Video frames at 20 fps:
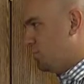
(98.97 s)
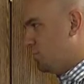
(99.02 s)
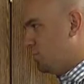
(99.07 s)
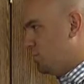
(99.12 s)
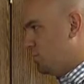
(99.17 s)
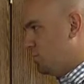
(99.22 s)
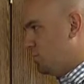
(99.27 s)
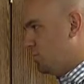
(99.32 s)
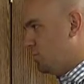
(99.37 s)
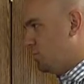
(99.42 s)

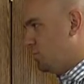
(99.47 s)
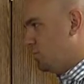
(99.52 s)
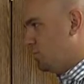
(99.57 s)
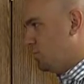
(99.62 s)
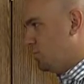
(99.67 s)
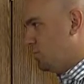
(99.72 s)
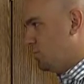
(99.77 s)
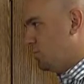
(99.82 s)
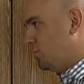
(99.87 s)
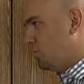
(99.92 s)

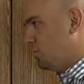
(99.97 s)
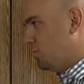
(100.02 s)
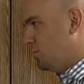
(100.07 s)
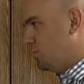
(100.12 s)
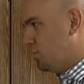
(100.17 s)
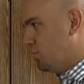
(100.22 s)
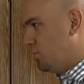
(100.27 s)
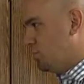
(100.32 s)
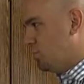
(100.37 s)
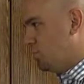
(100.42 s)

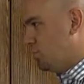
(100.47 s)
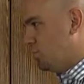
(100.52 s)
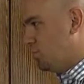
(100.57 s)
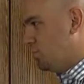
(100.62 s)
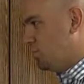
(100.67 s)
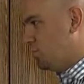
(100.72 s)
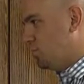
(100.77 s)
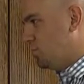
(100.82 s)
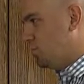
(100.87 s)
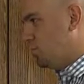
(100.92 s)

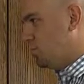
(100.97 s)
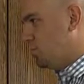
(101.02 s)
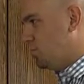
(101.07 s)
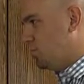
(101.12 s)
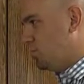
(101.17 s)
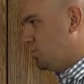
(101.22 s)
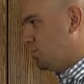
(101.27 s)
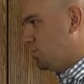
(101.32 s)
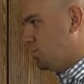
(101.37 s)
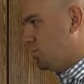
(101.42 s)

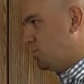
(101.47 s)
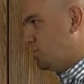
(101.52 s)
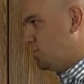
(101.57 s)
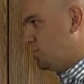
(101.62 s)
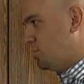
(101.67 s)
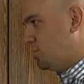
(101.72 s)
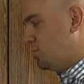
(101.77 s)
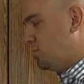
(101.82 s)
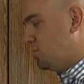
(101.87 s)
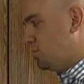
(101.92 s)

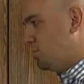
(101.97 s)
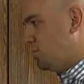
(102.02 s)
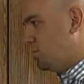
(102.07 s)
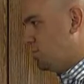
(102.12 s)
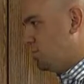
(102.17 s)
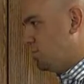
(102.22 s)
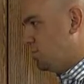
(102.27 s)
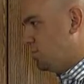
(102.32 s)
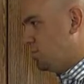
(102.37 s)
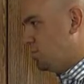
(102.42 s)

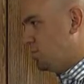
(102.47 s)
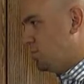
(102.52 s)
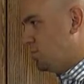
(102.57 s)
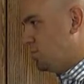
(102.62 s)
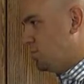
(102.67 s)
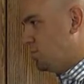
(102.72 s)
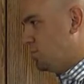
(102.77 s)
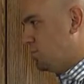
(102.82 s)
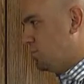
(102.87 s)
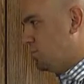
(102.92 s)

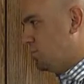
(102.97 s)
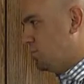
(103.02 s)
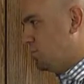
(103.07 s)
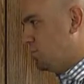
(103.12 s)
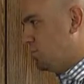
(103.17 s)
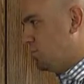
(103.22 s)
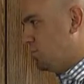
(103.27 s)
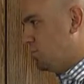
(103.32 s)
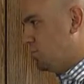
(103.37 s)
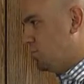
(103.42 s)

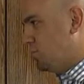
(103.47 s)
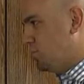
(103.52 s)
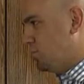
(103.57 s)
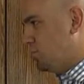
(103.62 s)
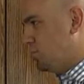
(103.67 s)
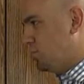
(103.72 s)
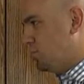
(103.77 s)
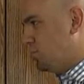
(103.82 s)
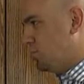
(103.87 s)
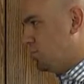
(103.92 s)

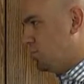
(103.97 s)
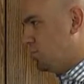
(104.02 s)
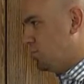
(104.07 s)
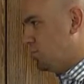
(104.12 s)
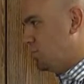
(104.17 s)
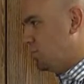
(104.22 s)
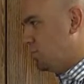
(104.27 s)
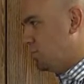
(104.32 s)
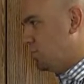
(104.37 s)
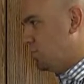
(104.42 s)

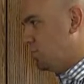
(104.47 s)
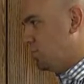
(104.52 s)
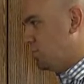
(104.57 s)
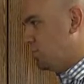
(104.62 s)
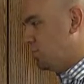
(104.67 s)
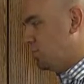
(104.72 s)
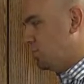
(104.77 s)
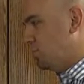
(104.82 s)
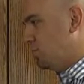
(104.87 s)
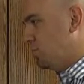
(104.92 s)

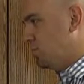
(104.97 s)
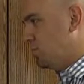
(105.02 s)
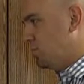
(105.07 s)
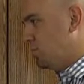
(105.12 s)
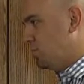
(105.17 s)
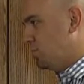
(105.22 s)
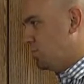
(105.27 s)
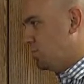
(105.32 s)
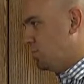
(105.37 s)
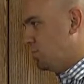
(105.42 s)

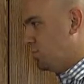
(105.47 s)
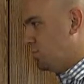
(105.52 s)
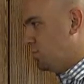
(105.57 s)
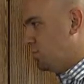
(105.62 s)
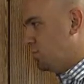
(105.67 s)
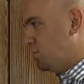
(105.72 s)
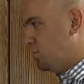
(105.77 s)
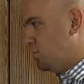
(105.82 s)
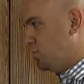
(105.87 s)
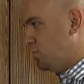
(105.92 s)

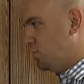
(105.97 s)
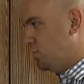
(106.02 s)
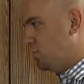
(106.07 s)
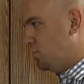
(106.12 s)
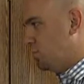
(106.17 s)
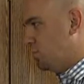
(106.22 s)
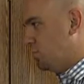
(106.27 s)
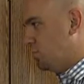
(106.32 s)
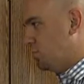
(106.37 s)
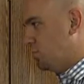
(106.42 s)

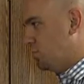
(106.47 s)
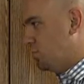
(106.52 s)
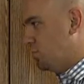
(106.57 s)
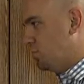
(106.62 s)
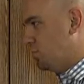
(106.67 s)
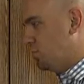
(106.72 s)
[no speech]